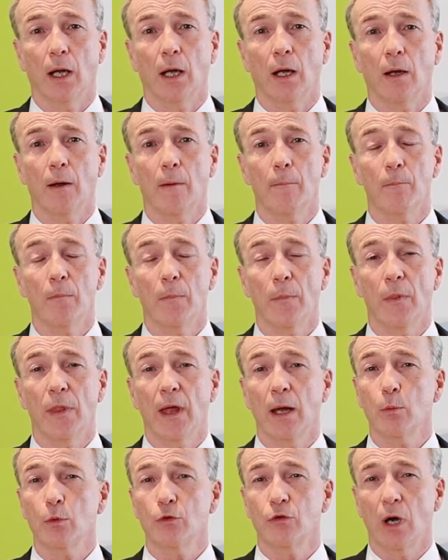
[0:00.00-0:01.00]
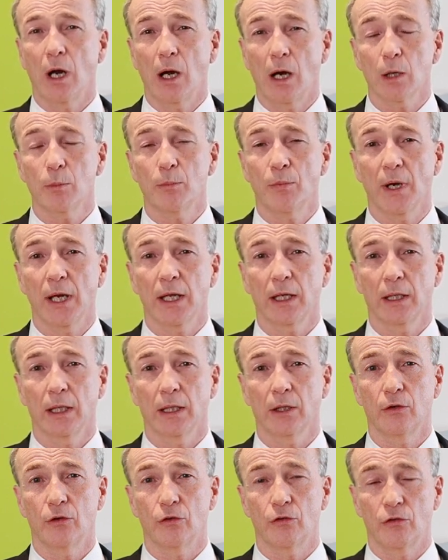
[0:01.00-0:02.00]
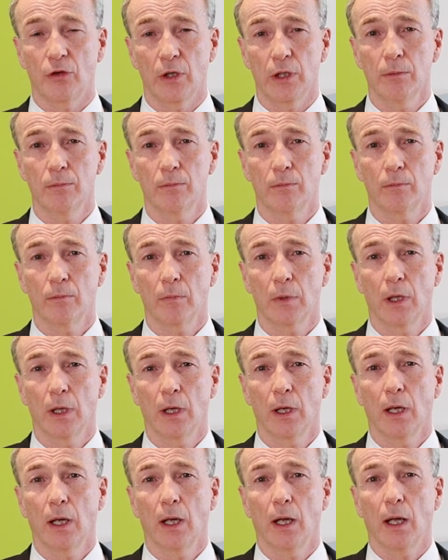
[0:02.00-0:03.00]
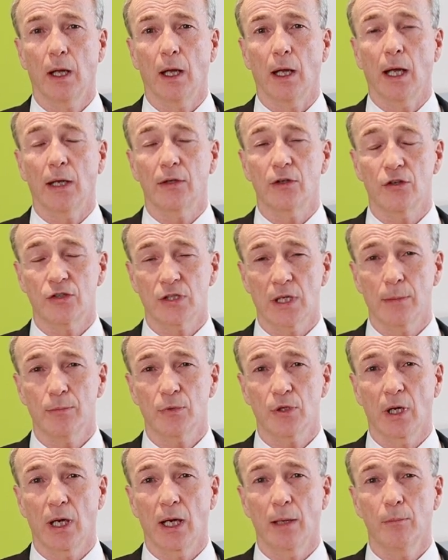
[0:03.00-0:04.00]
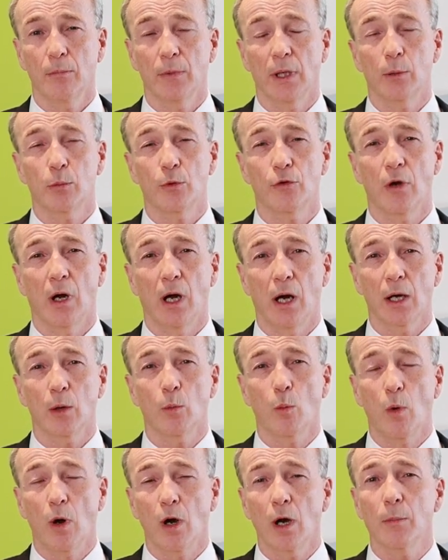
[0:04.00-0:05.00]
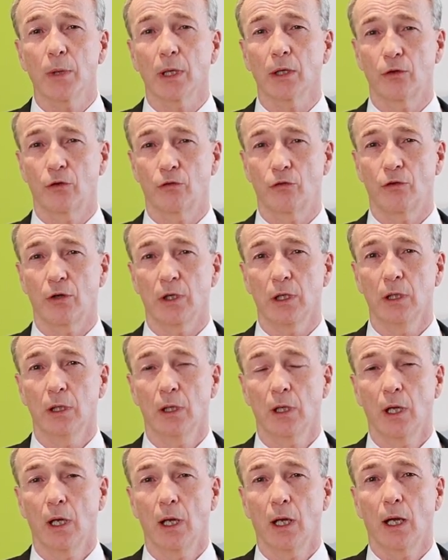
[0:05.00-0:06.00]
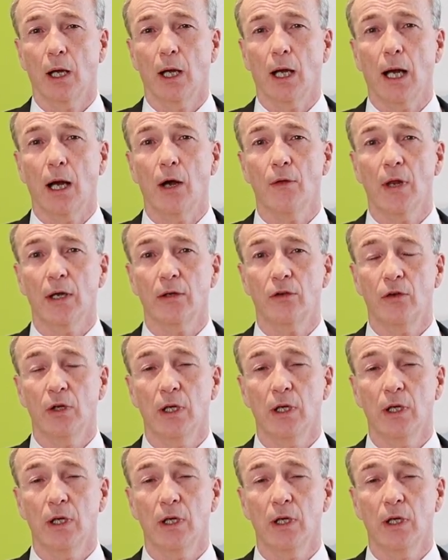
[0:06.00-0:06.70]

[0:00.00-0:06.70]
That was heartbreaking to see. At the same time, it was heartwarming to see how that